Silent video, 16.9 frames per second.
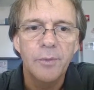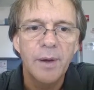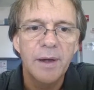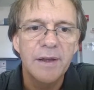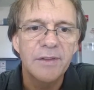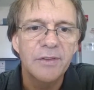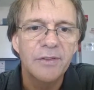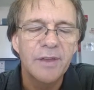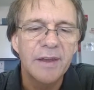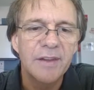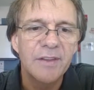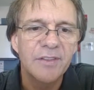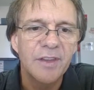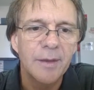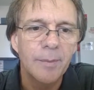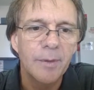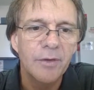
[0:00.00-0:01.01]
The the radius is
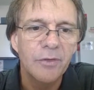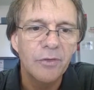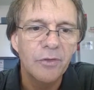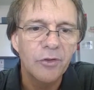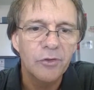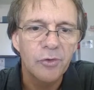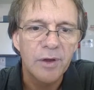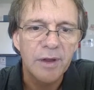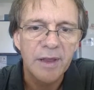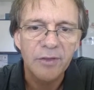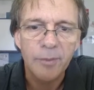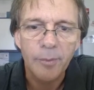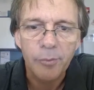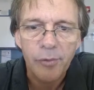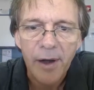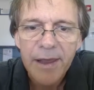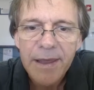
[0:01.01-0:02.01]
80 centimetres and the string
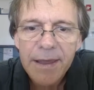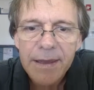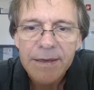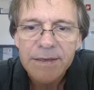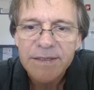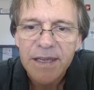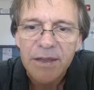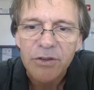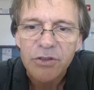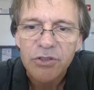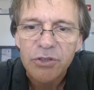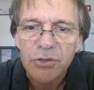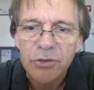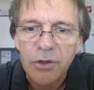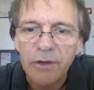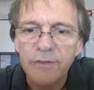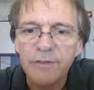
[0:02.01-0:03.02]
has a braking
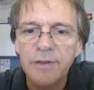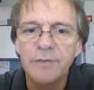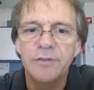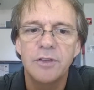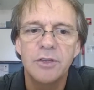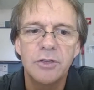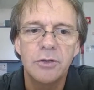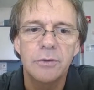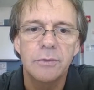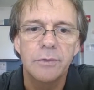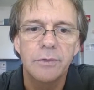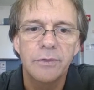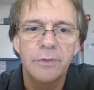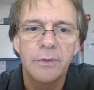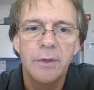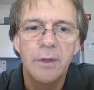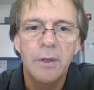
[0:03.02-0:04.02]
tension of 50
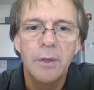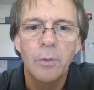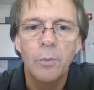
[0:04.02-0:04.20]
newtons.